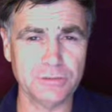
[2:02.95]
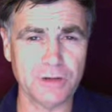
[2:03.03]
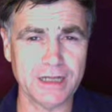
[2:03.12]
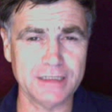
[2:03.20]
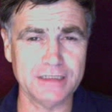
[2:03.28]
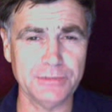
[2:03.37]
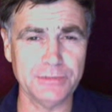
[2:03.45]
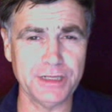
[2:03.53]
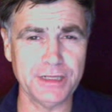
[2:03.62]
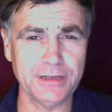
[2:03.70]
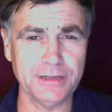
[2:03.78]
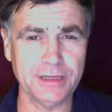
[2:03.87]
rotten to
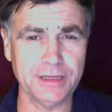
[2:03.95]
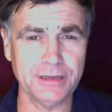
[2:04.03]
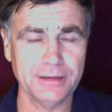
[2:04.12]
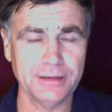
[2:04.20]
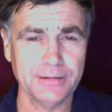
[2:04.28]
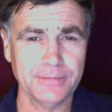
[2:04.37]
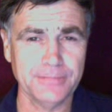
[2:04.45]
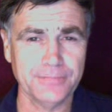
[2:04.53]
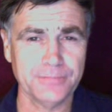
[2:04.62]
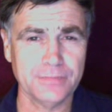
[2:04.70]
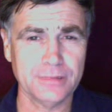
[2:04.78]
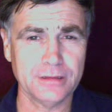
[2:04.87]
me that
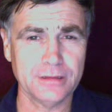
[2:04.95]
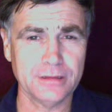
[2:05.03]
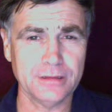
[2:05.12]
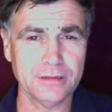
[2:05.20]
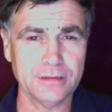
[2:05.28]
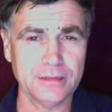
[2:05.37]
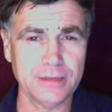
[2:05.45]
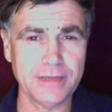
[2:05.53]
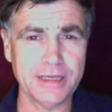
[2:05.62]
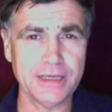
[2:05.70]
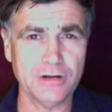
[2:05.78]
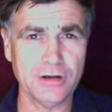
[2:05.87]
they
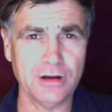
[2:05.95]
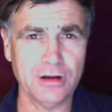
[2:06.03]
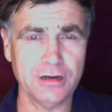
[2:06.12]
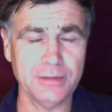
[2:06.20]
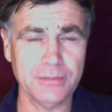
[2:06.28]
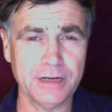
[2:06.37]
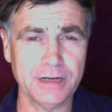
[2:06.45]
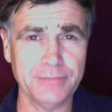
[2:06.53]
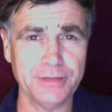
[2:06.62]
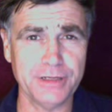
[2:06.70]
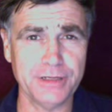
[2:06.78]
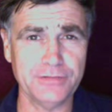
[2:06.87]
make it hard, in my
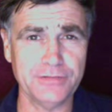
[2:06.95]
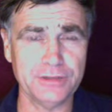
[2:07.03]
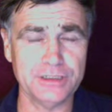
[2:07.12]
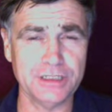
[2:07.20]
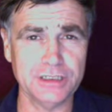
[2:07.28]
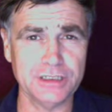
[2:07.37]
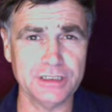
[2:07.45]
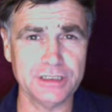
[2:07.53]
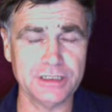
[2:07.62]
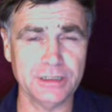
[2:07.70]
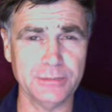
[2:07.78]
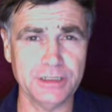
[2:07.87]
opinion, for citizens
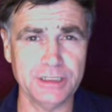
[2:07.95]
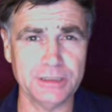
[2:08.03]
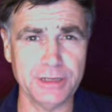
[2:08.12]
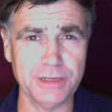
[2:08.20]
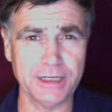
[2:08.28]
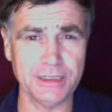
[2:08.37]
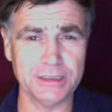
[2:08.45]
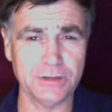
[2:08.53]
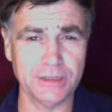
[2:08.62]
to come to these meetings.